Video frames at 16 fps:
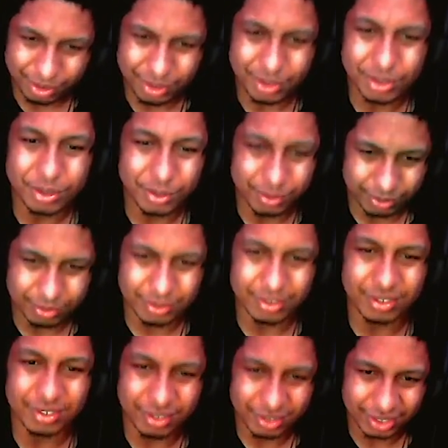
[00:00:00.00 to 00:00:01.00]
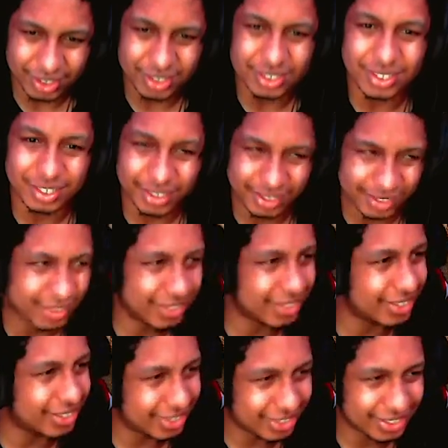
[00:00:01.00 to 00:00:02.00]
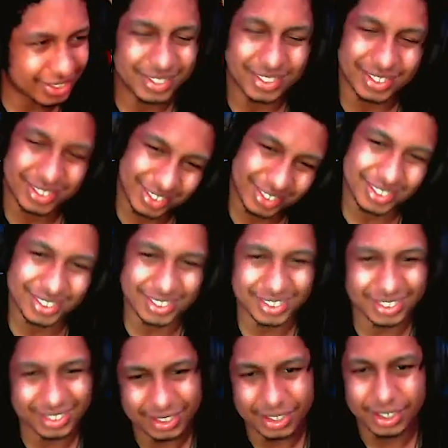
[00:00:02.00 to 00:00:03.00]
Oh, lately I've been killing.